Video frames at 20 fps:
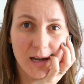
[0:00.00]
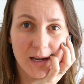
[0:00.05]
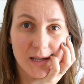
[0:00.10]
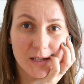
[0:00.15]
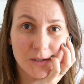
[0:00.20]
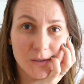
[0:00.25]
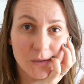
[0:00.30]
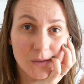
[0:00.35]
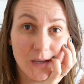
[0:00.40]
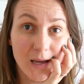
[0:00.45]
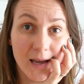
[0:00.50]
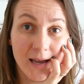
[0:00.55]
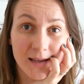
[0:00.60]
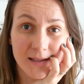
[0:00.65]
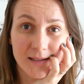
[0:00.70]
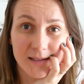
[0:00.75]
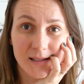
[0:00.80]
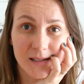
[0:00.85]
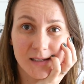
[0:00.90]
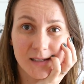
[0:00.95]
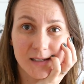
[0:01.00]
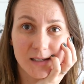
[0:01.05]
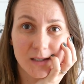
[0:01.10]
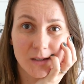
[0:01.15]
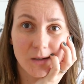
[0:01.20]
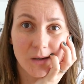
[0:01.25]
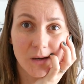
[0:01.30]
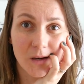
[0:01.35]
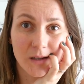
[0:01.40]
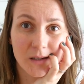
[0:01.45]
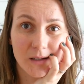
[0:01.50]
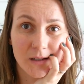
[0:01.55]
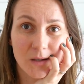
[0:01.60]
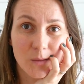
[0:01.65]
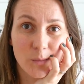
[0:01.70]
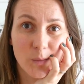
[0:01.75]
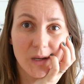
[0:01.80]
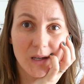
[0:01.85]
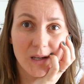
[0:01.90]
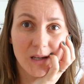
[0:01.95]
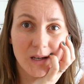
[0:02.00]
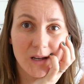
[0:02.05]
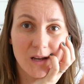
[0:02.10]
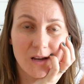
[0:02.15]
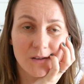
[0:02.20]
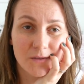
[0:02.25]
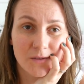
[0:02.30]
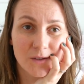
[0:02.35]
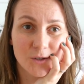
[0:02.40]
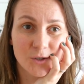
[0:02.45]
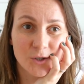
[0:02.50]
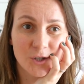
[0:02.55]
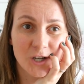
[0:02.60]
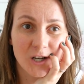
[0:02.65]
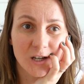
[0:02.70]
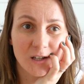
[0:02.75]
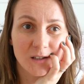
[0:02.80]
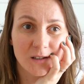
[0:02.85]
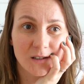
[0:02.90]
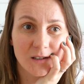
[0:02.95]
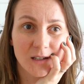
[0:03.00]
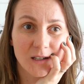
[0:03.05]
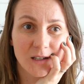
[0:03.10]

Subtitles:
I used to ask this a lot in the beginning of the channel,